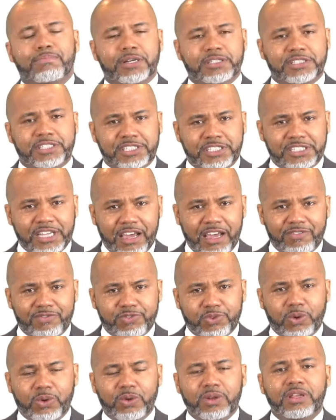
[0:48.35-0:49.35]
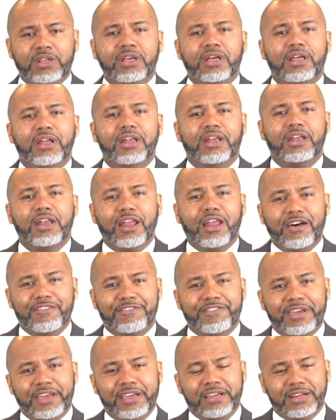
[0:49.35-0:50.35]
But several
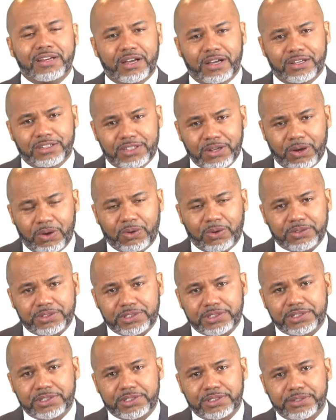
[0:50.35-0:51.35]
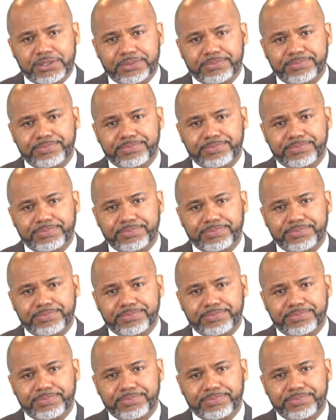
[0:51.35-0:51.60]
loving adults